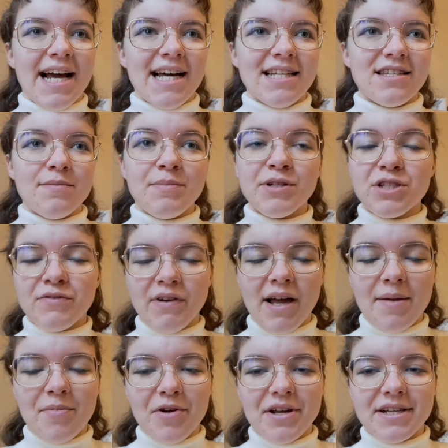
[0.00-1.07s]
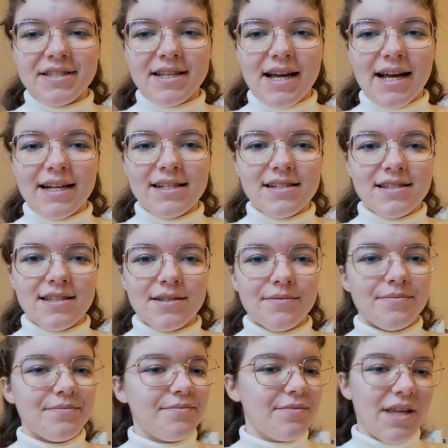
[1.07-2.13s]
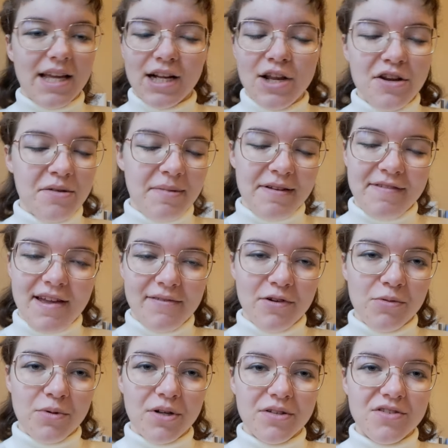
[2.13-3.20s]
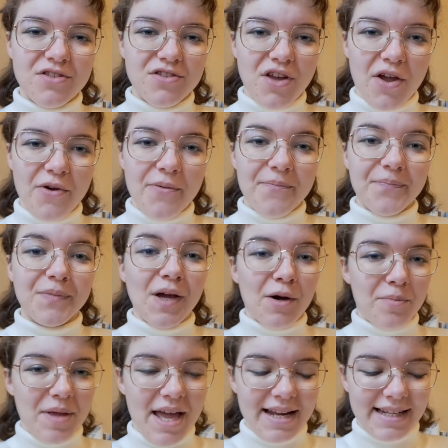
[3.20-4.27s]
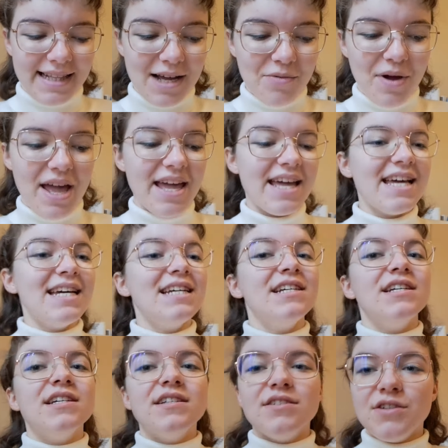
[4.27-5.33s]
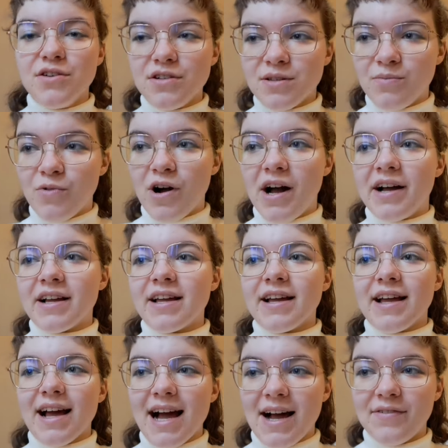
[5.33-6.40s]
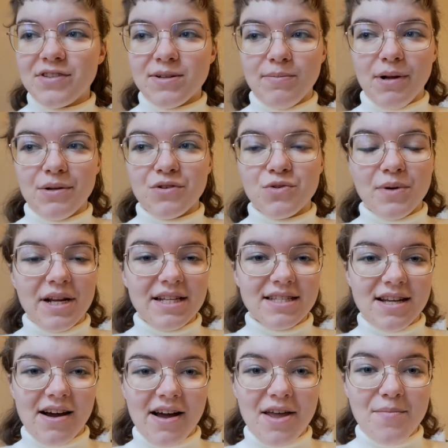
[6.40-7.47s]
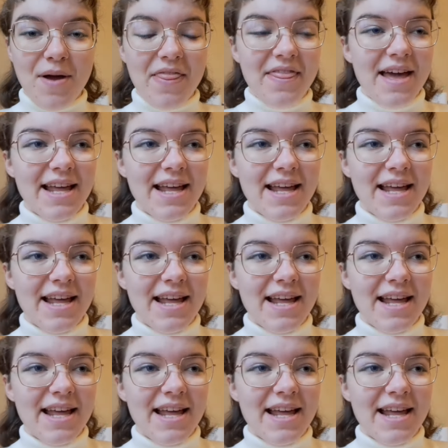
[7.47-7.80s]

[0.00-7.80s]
has a bunch of libraries, and including my favourite one. So I'll be heading that way to do some work, have some lunch when it's time, and